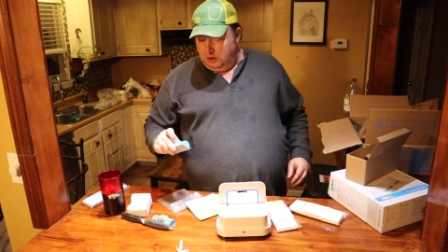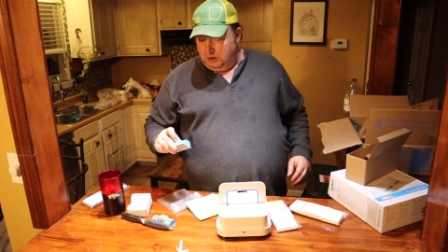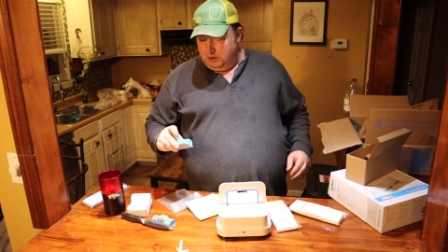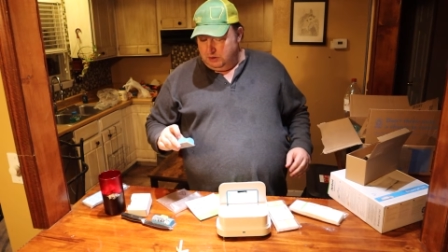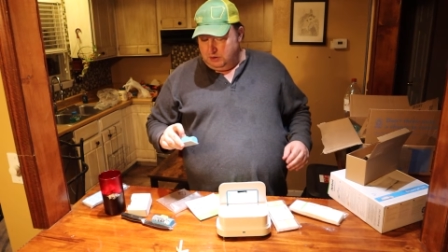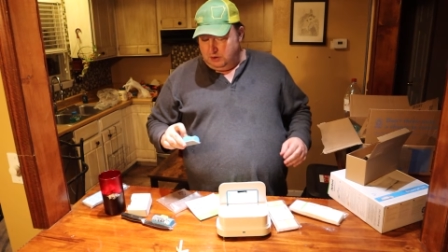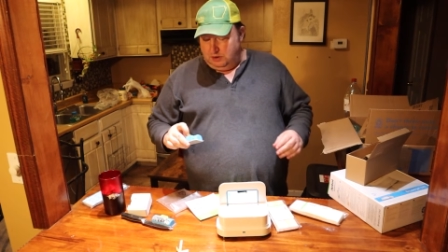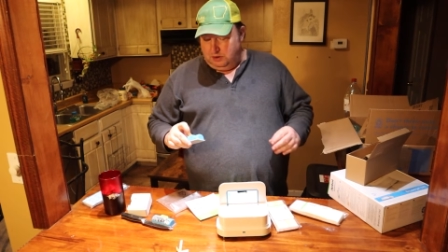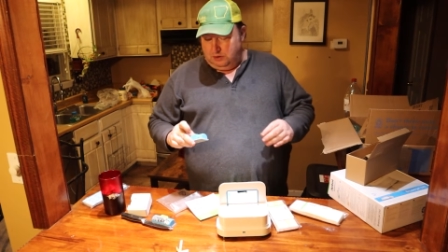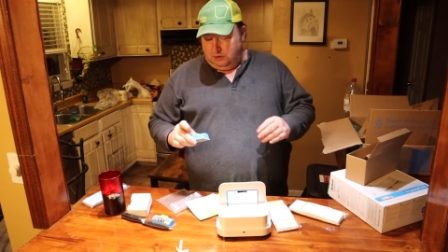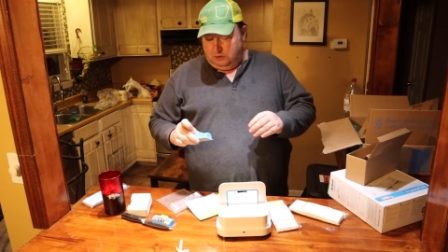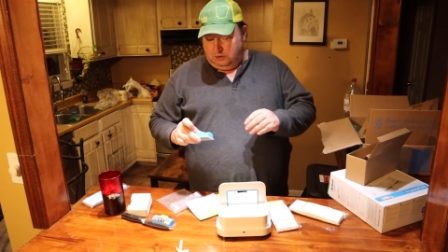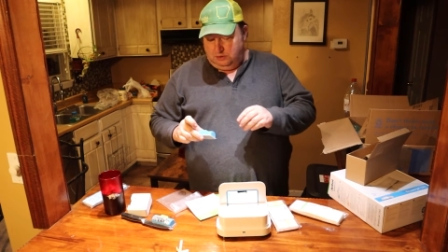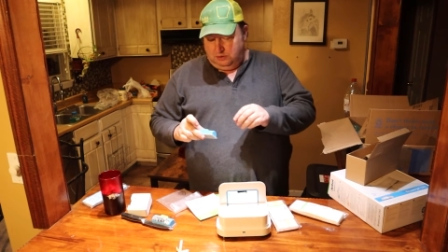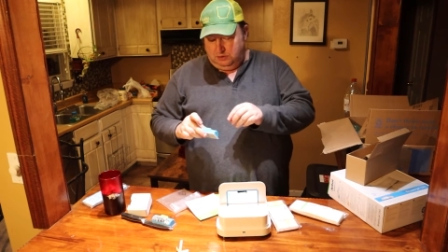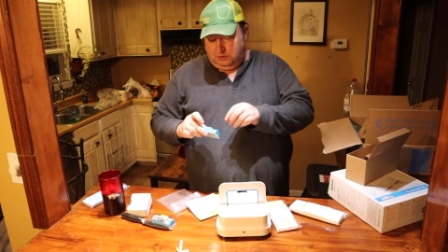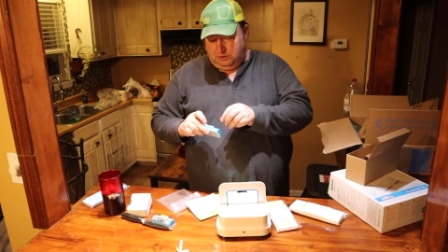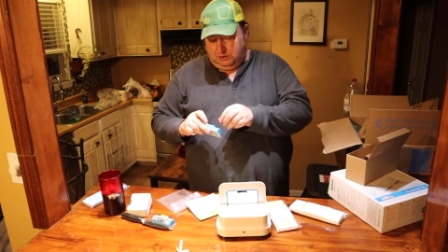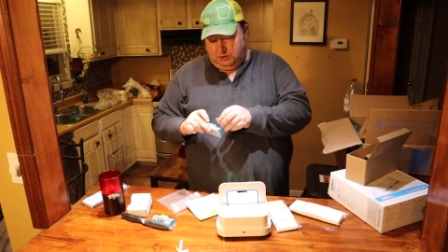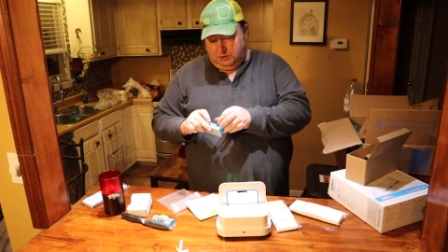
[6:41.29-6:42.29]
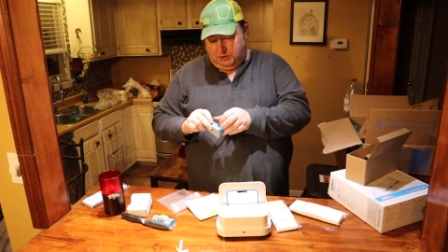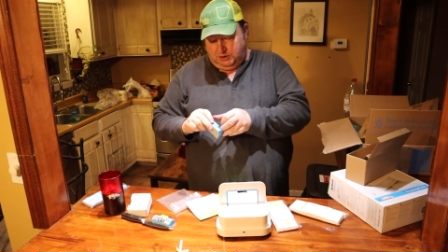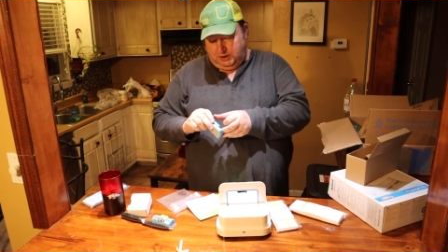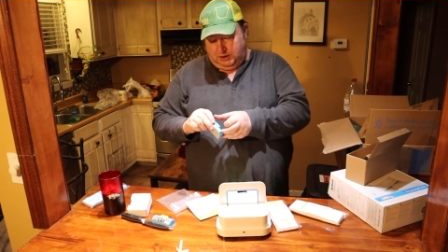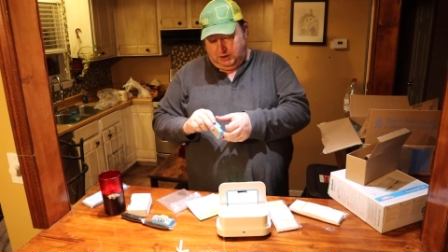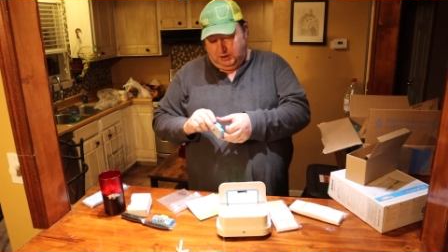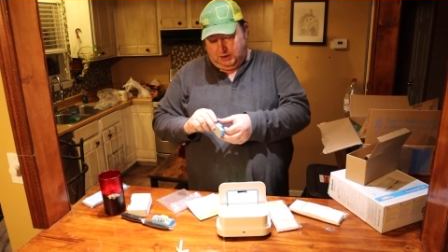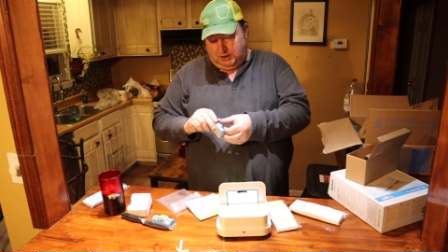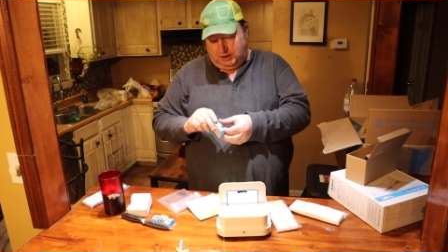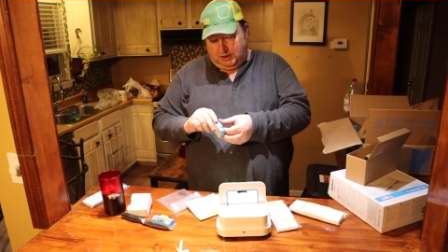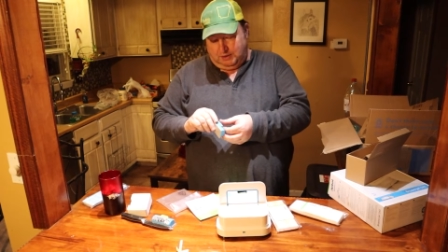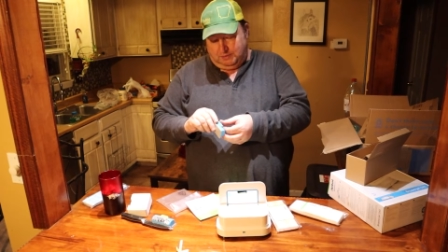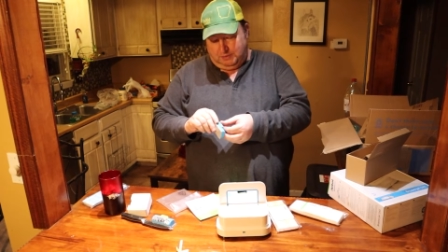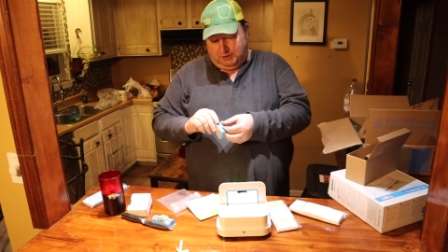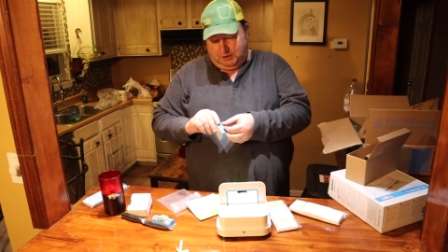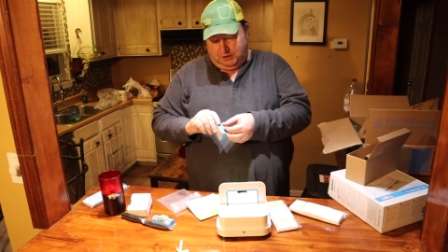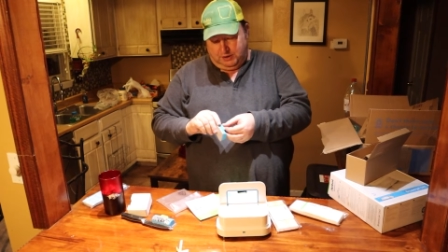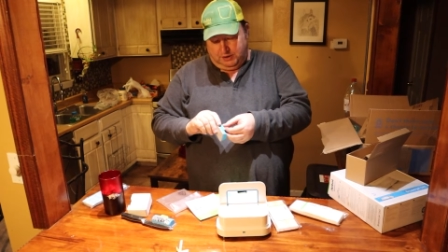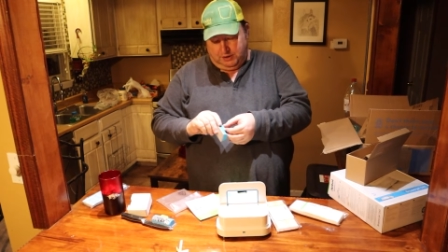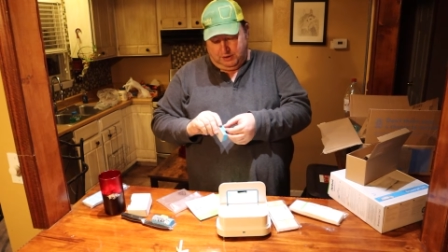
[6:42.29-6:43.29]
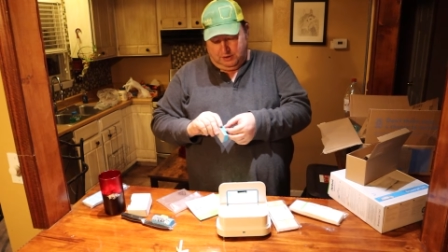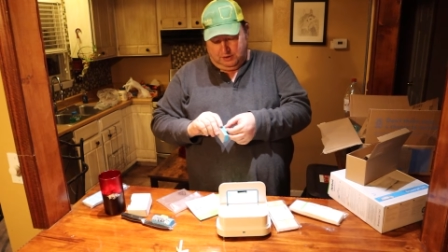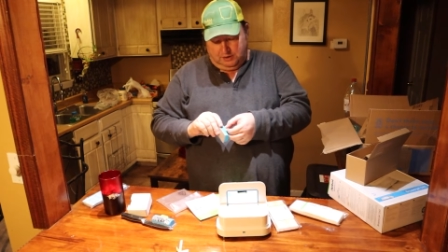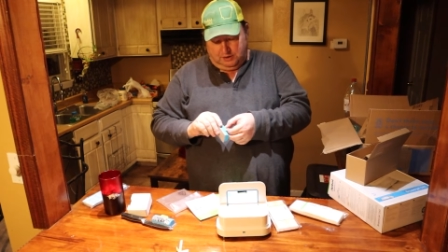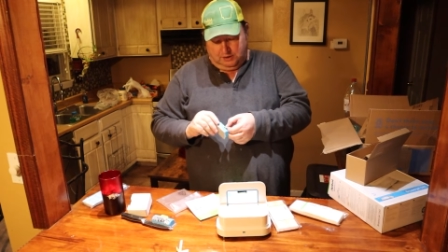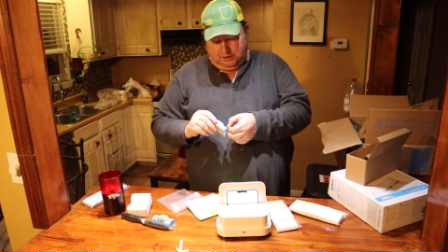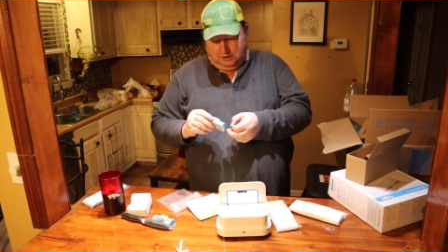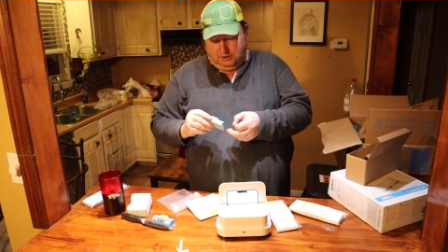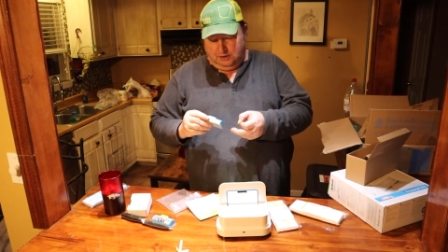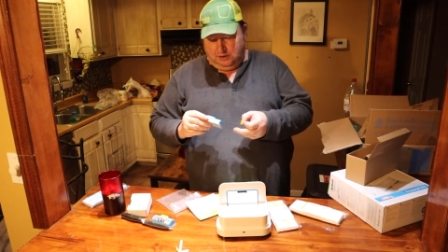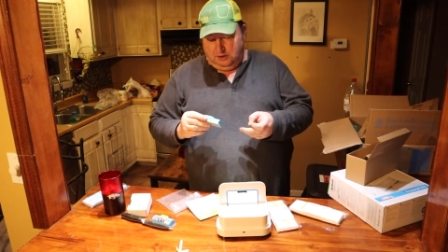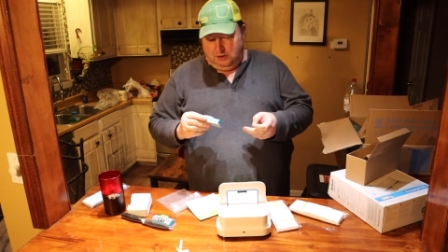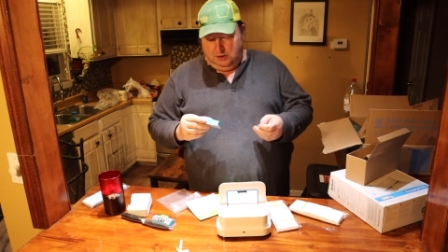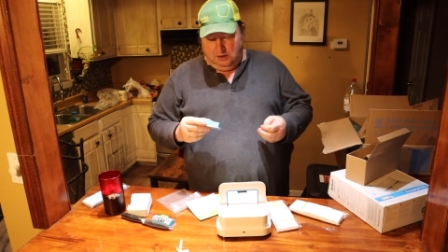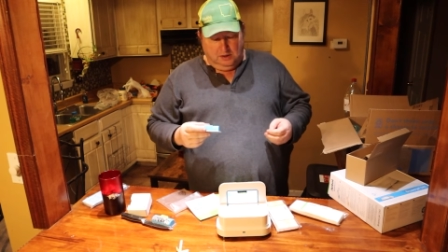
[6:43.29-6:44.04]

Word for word: There's a little sticky tab on there that